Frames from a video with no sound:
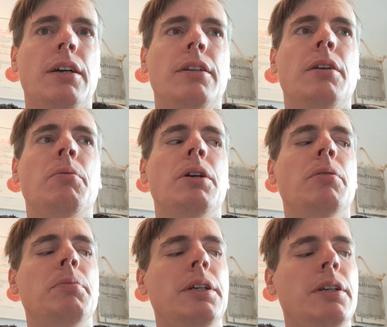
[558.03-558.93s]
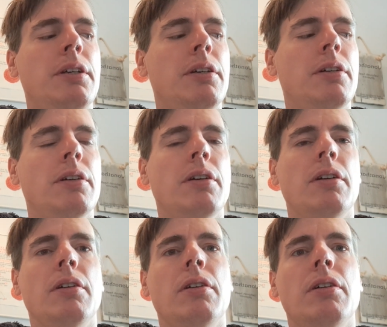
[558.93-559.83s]
there will be
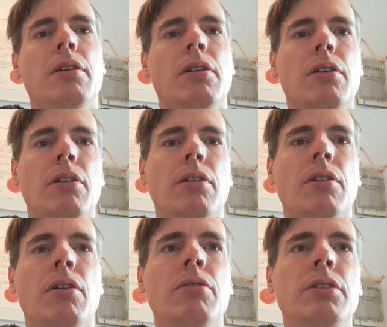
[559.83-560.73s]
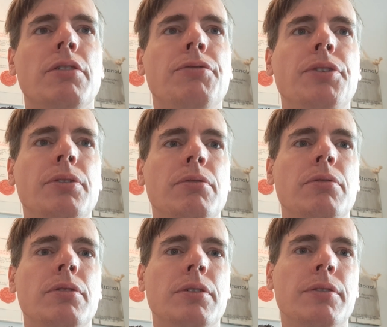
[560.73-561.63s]
only a
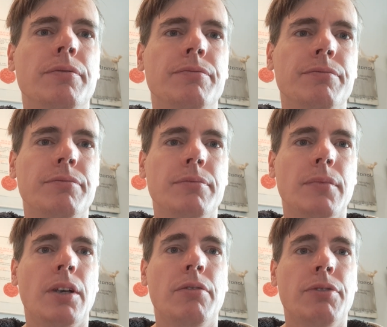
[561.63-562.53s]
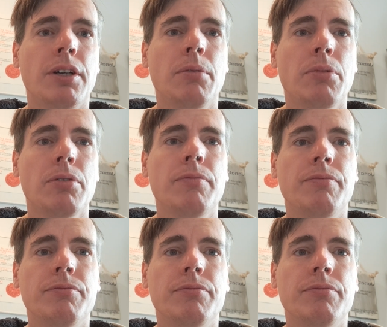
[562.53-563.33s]
few available.